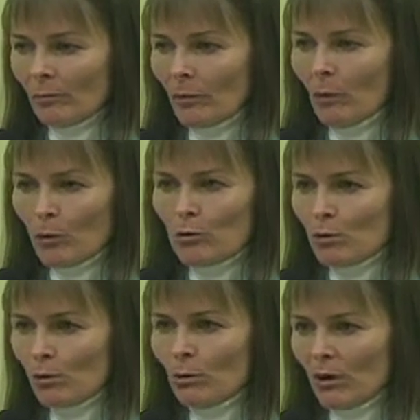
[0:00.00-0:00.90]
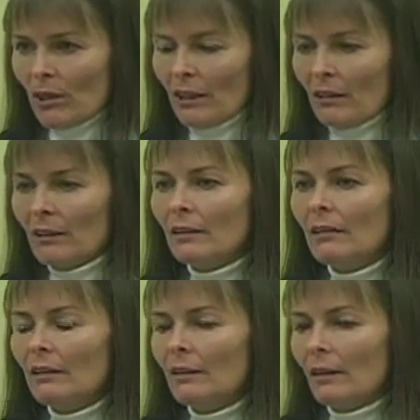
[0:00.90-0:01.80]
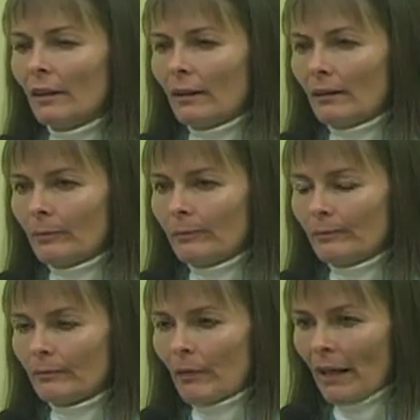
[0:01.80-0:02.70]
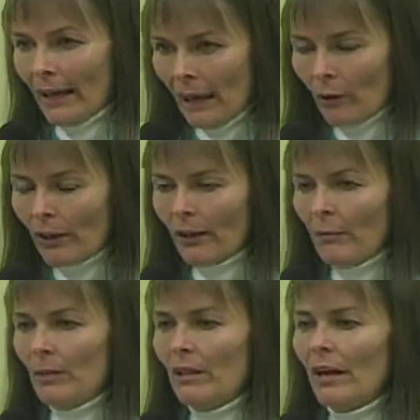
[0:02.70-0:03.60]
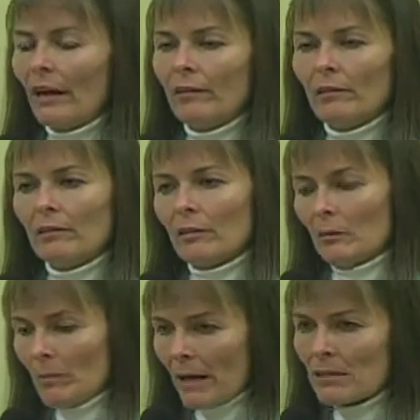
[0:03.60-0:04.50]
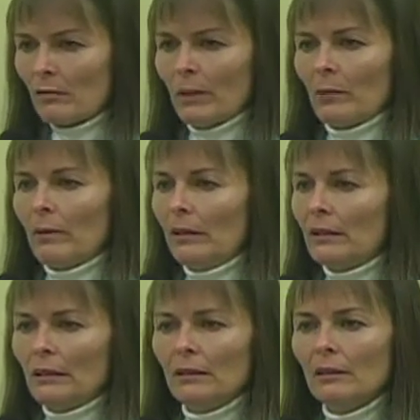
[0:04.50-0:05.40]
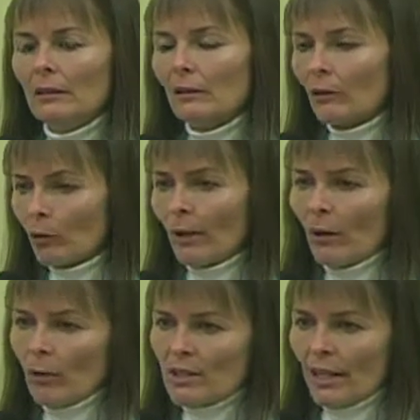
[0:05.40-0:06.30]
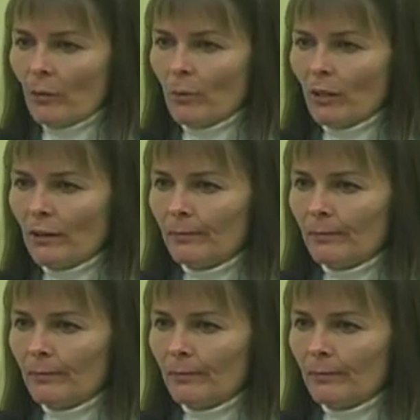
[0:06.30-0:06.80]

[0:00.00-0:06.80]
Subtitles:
the most true thing, and how can I be that to the best of my ability, no matter what's happening?